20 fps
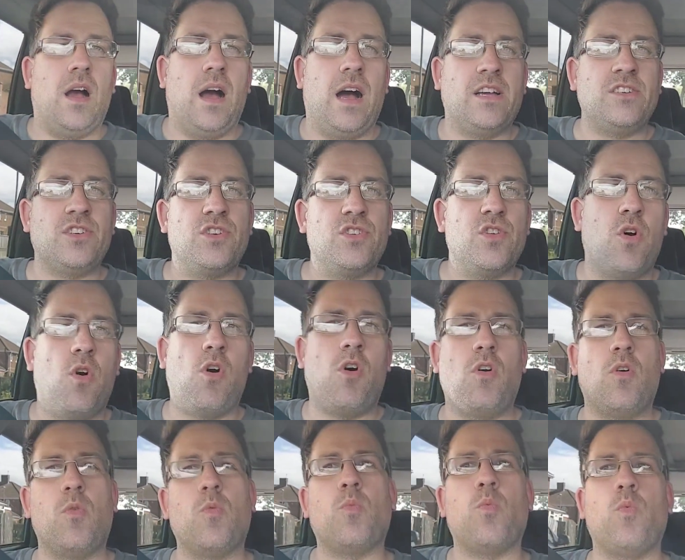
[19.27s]
As you
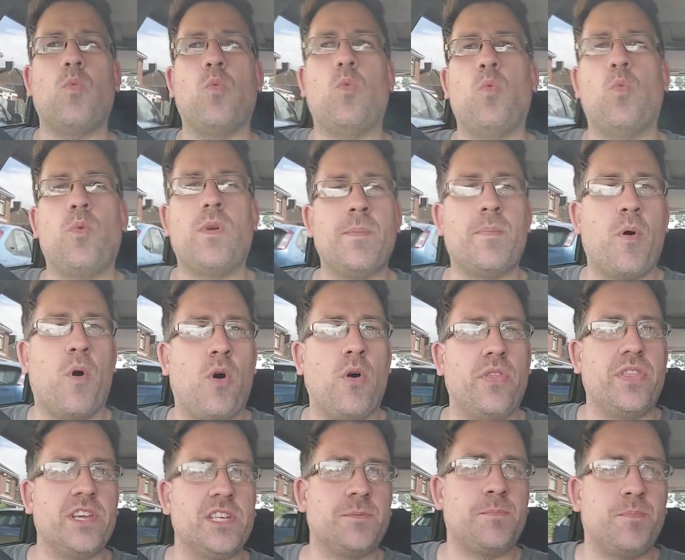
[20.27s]
know, we
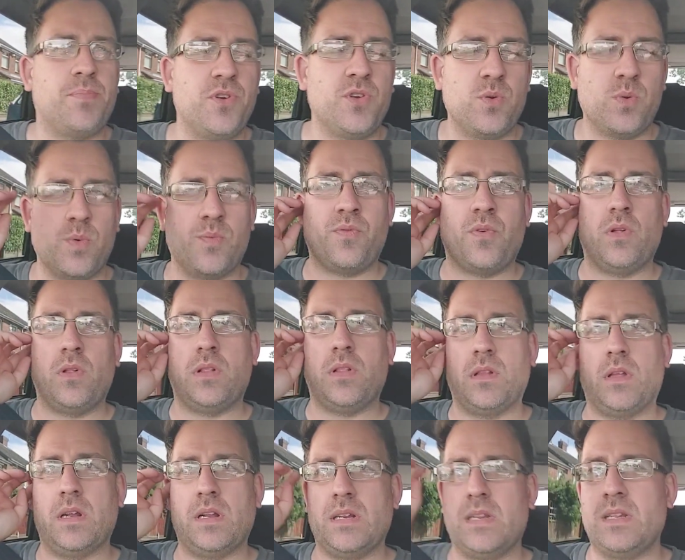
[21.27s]
bought this beautiful
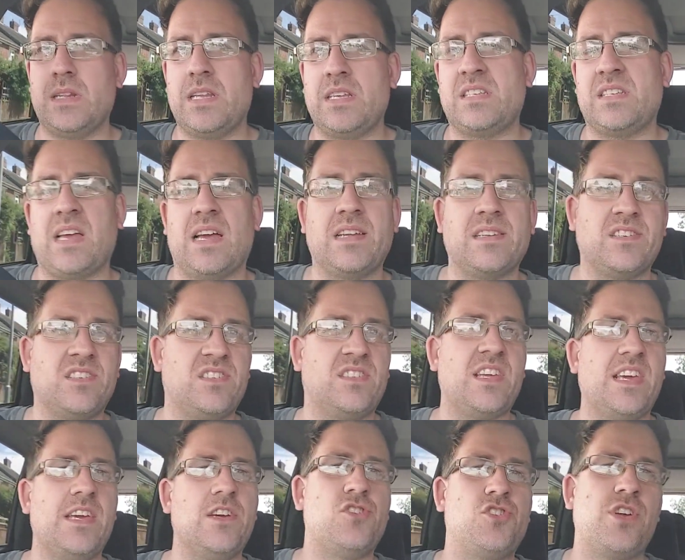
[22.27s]
Nissan
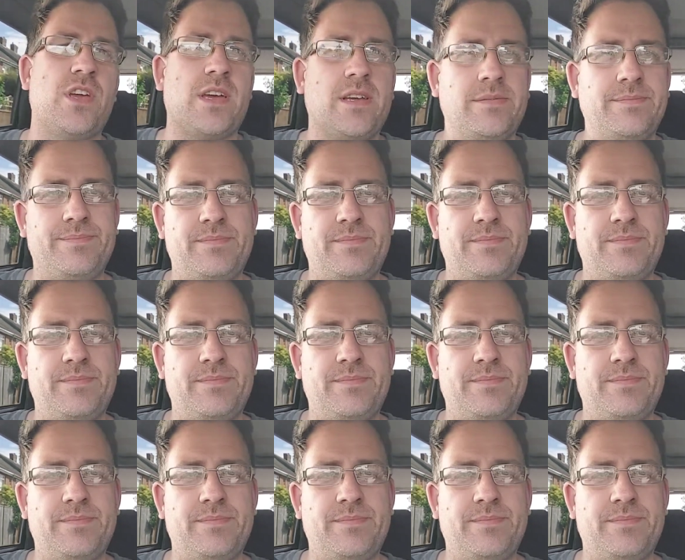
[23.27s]
Stagea,